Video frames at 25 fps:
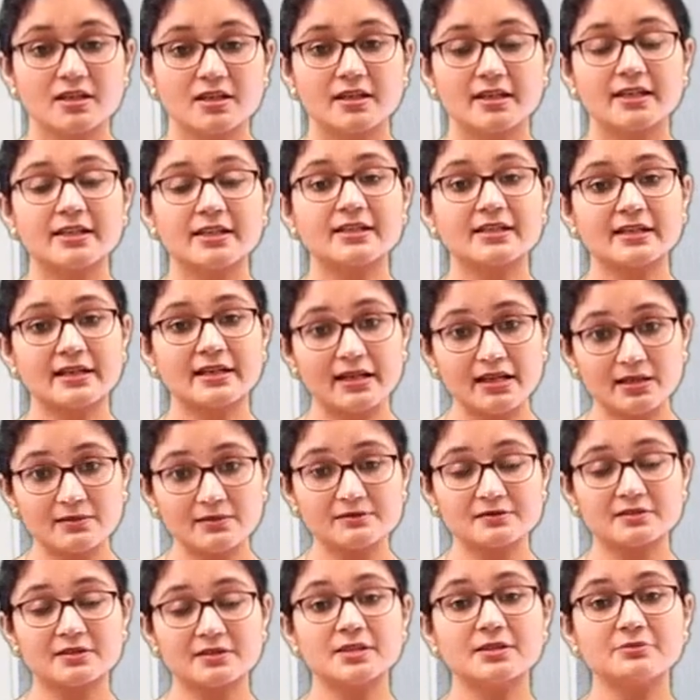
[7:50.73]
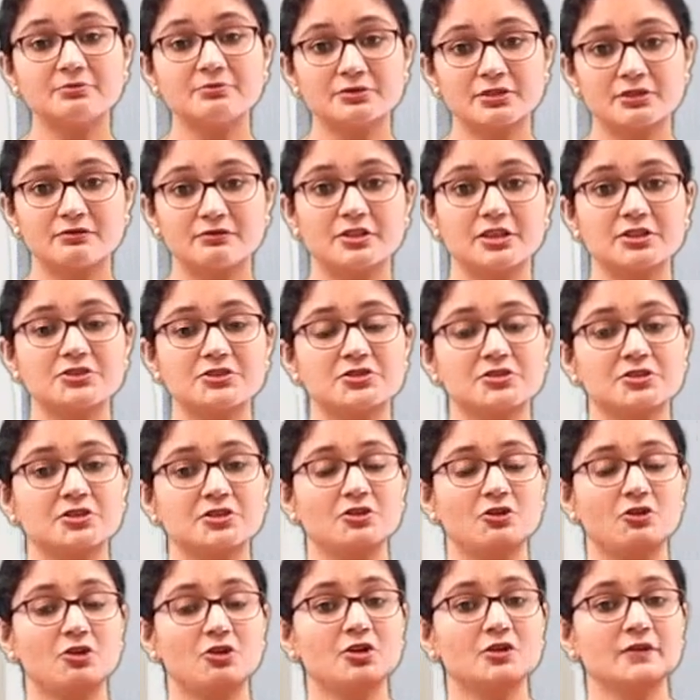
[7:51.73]
It helps in
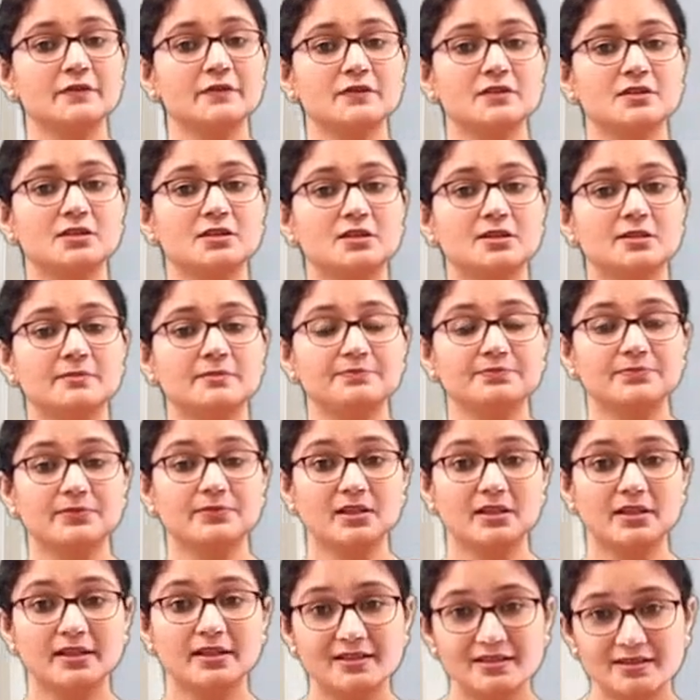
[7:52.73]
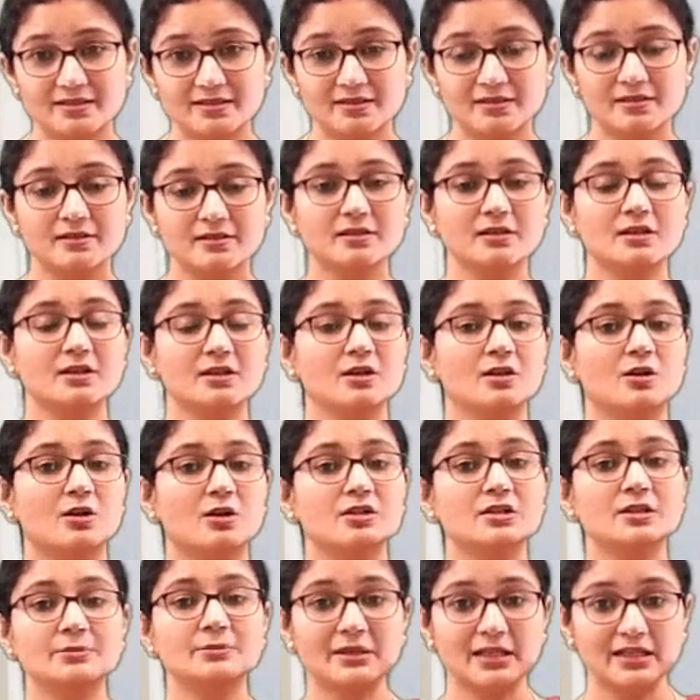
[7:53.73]
prevention of the irritant
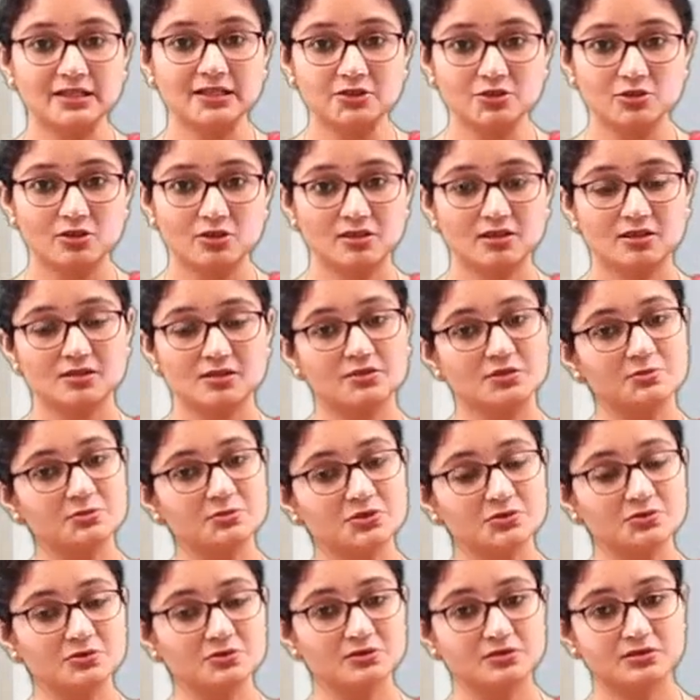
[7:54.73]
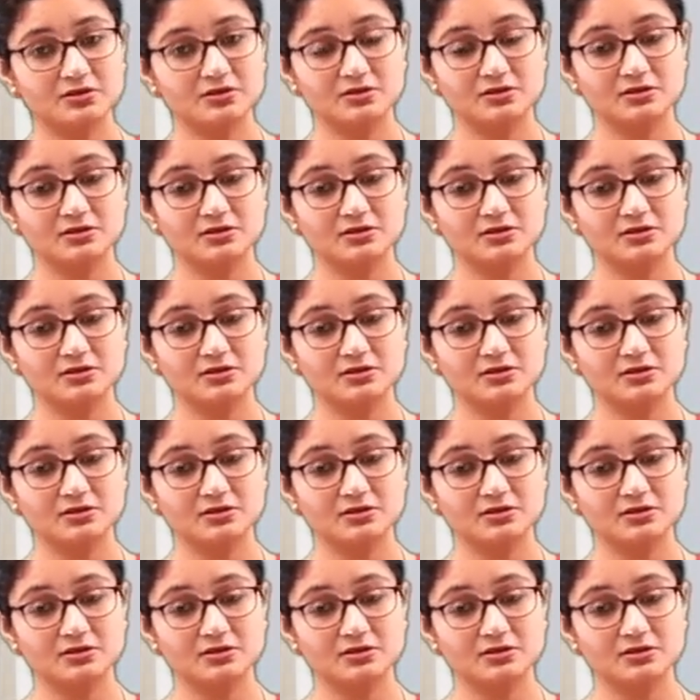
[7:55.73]
or the microorganism to,